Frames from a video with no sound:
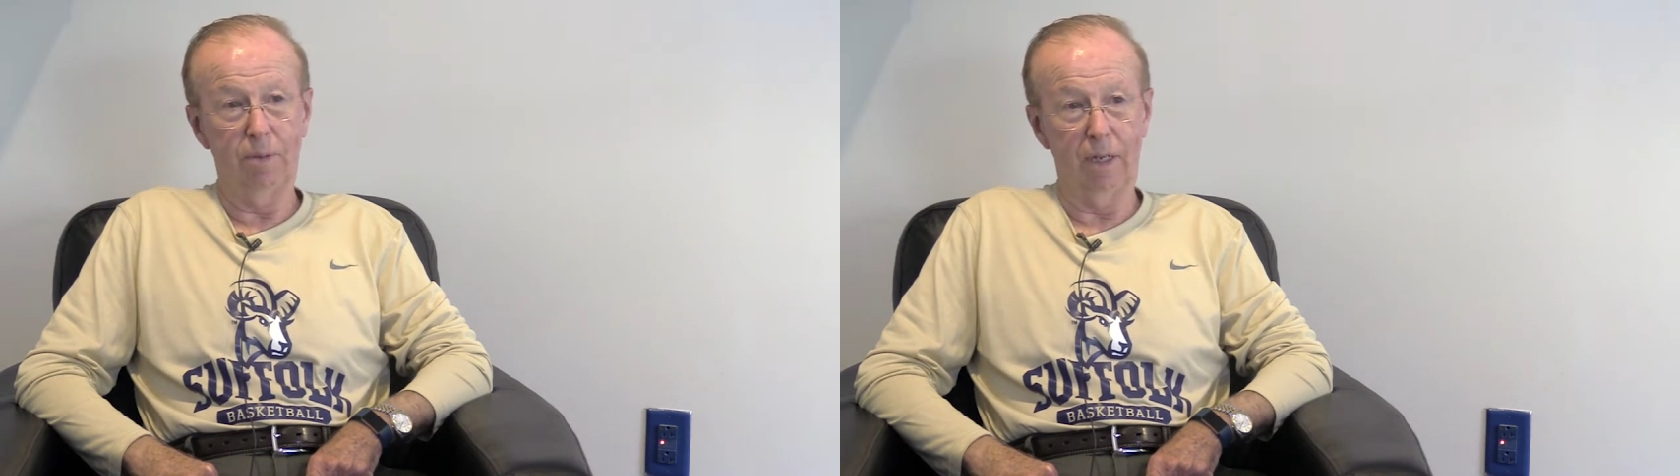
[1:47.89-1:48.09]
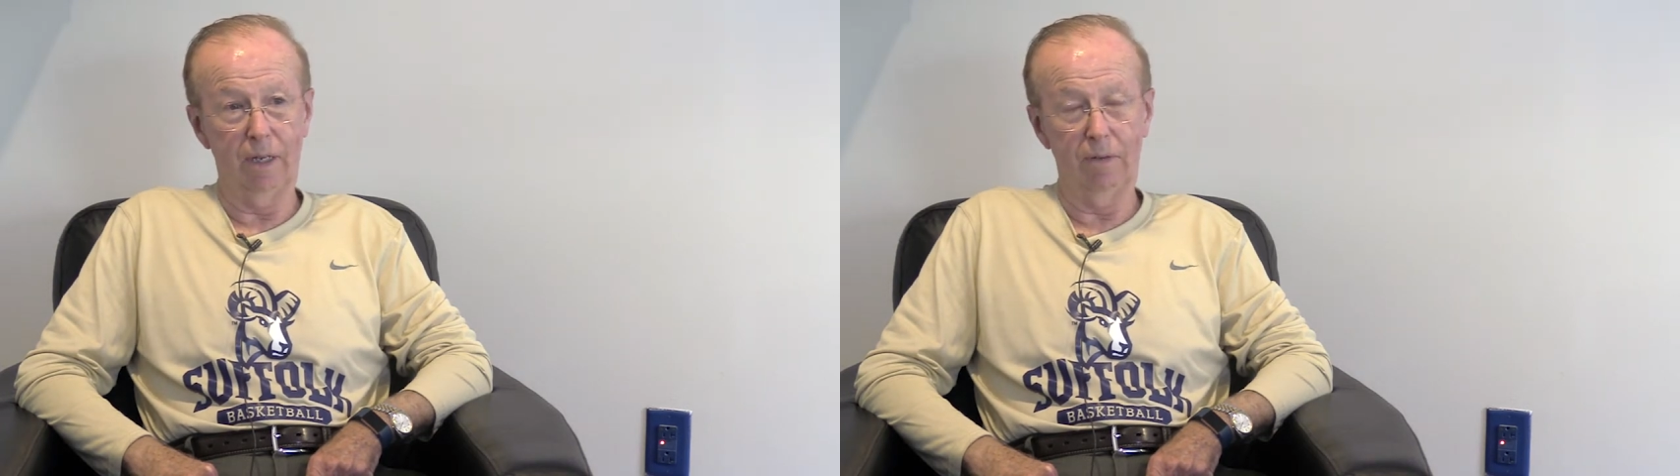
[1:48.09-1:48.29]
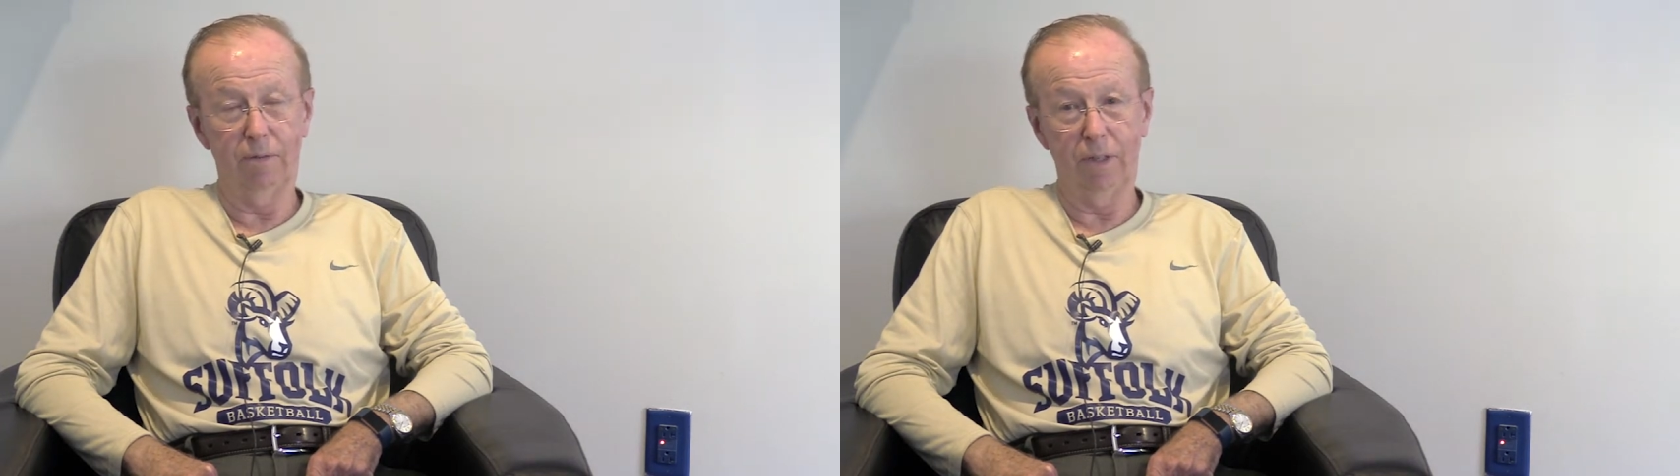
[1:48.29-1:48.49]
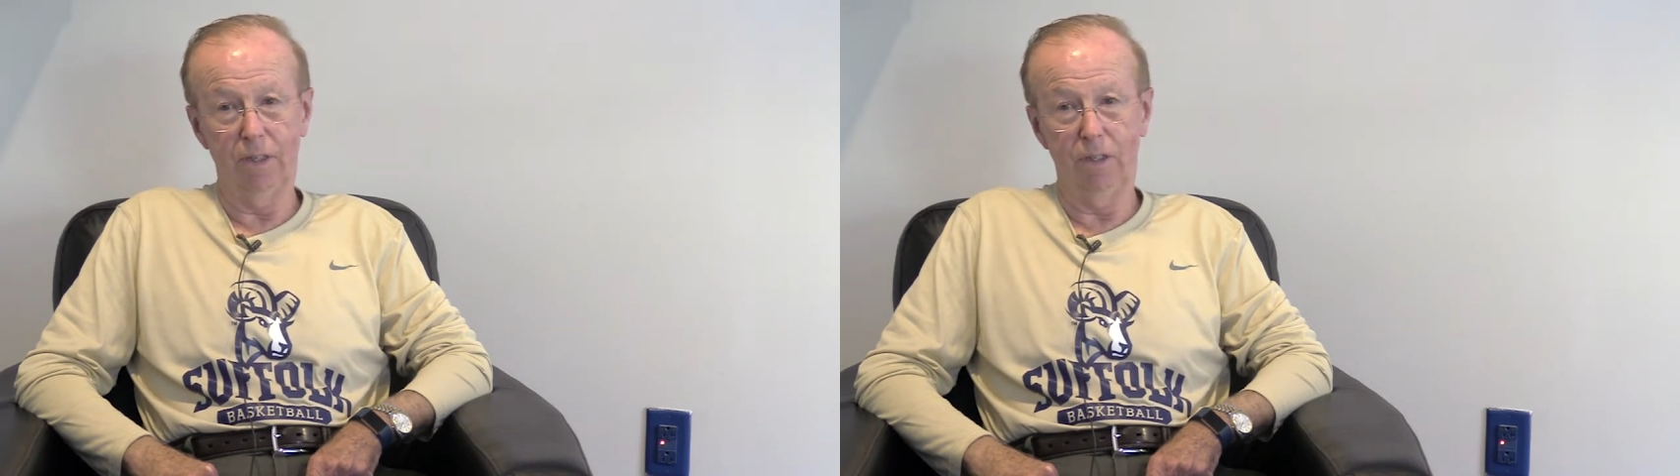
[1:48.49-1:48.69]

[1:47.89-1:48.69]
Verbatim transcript: playing for the